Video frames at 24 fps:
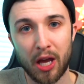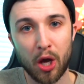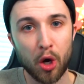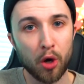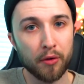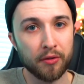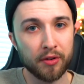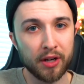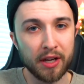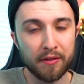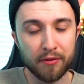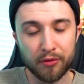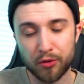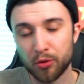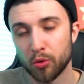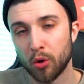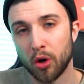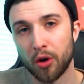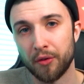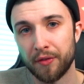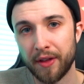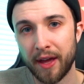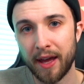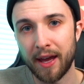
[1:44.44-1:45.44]
However, even through
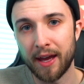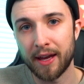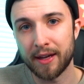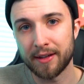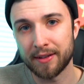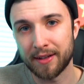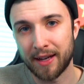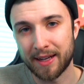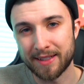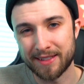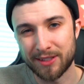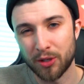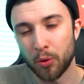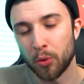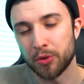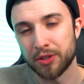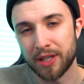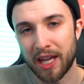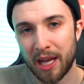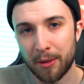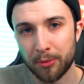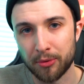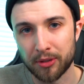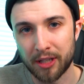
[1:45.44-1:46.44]
all that, I still
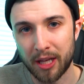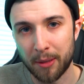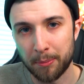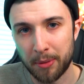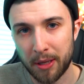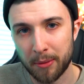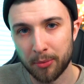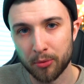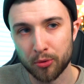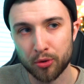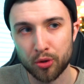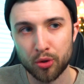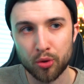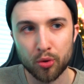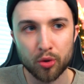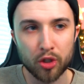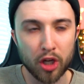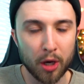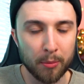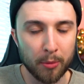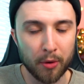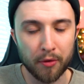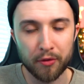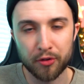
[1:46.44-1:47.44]
wasn't able to get people to
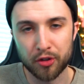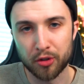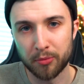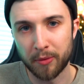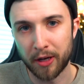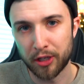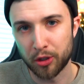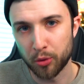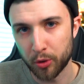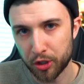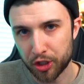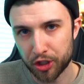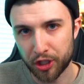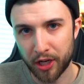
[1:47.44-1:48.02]
come over to my Twitch